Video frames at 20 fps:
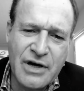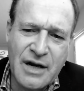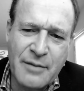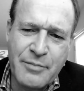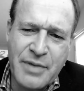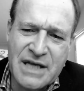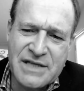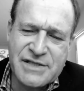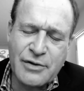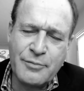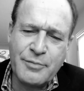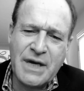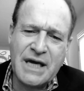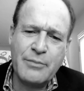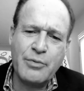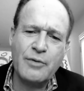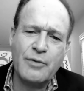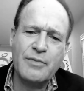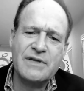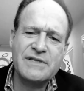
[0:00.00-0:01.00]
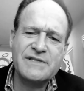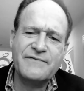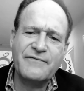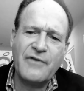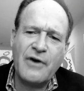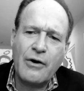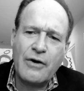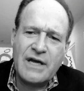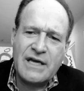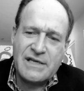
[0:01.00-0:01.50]
it on pencil and paper, but it's
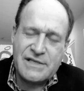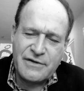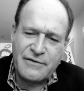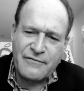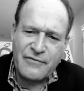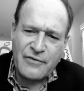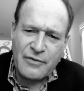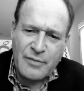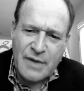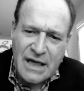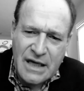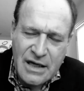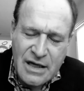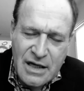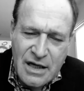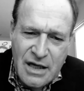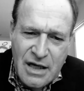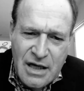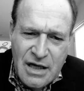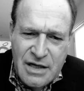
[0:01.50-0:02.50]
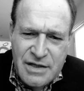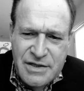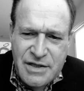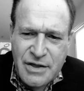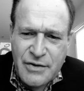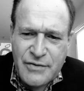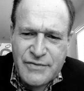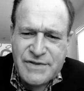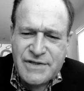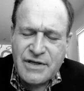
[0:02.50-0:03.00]
far easier for me
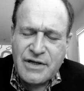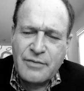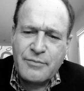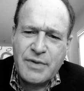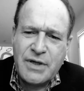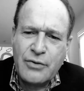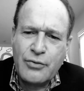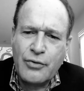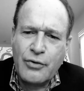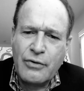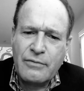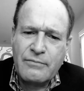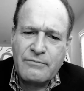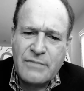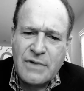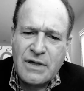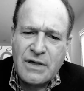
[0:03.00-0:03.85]
to use the computer